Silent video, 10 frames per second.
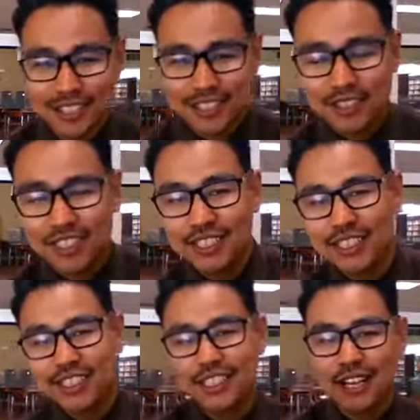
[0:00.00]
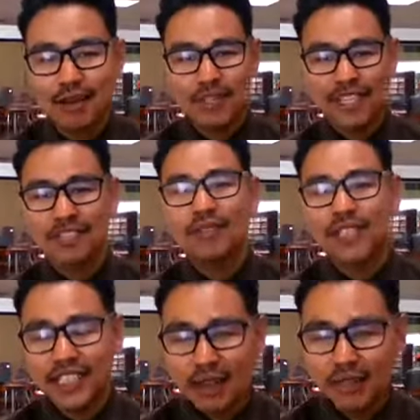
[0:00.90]
So just because you've
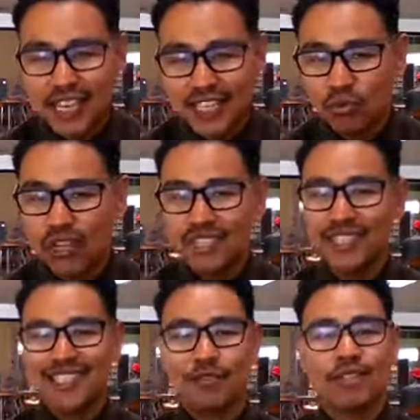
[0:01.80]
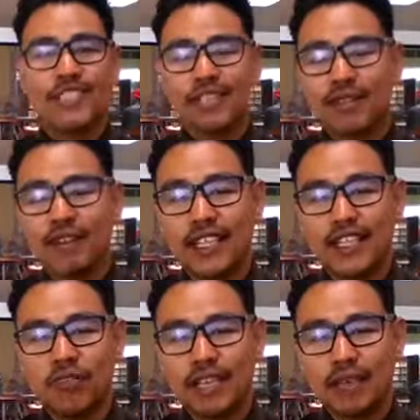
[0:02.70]
done the application once and you received the
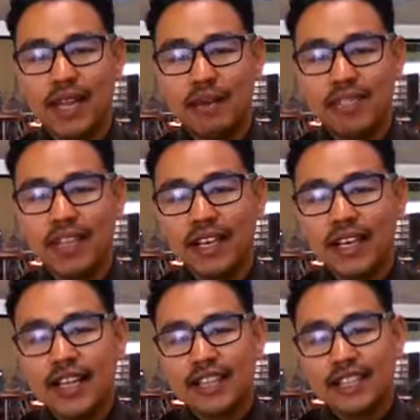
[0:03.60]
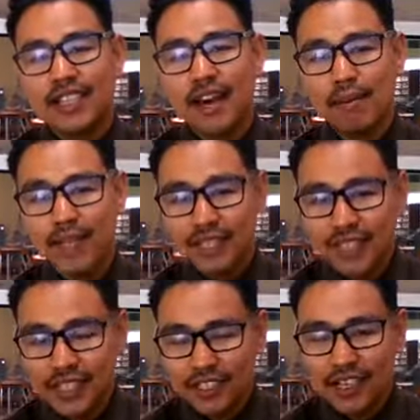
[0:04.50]
financial aid payment does not mean
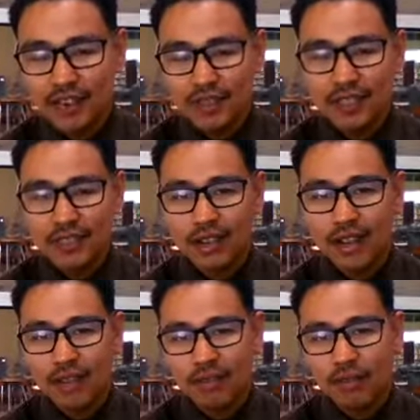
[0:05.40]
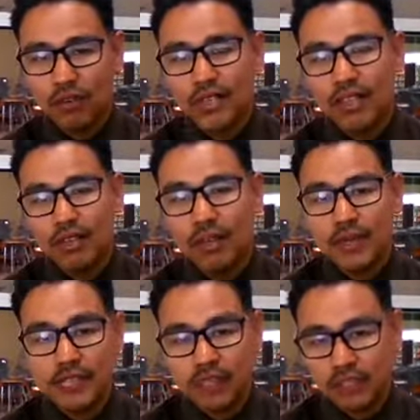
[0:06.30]
that you're covered for the
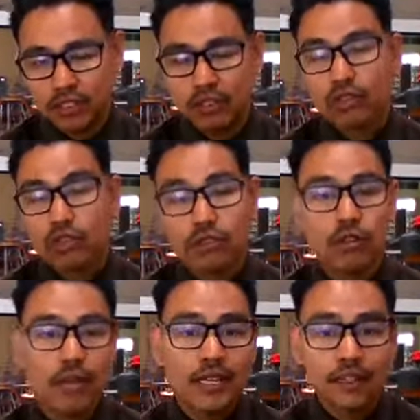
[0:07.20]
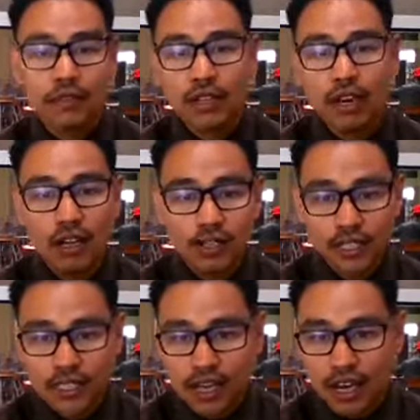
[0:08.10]
upcoming years or through the remainder of your
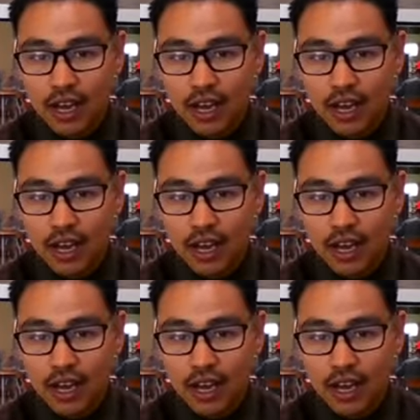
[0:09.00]
college